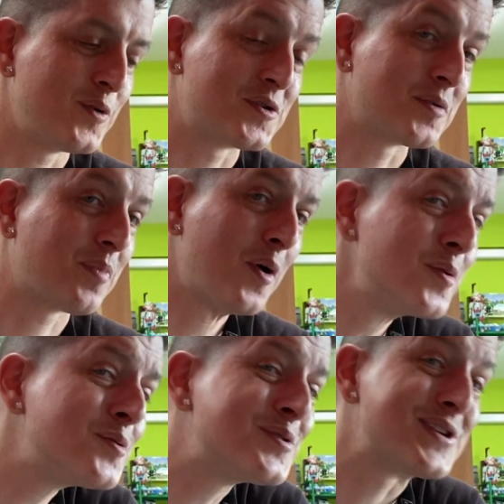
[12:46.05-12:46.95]
who
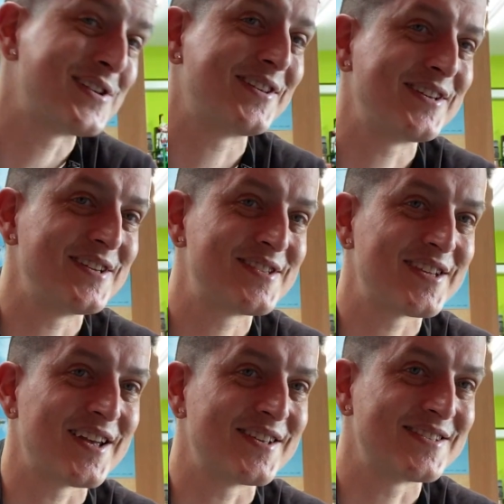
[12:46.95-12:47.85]
supposedly
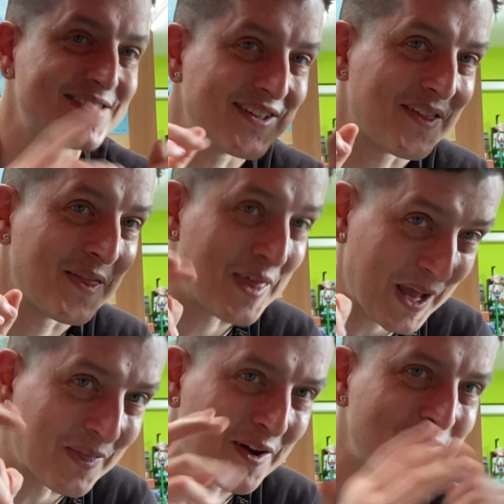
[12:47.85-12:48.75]
says
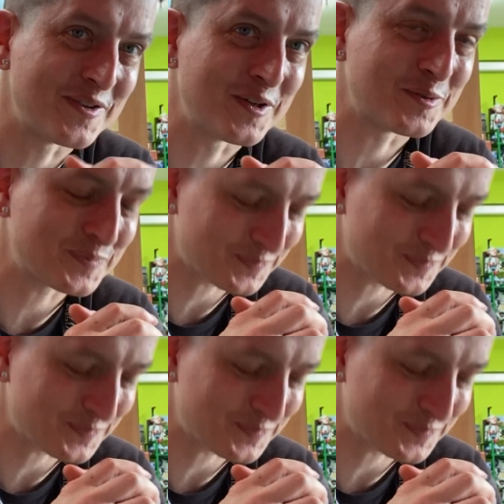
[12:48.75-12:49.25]
they love you.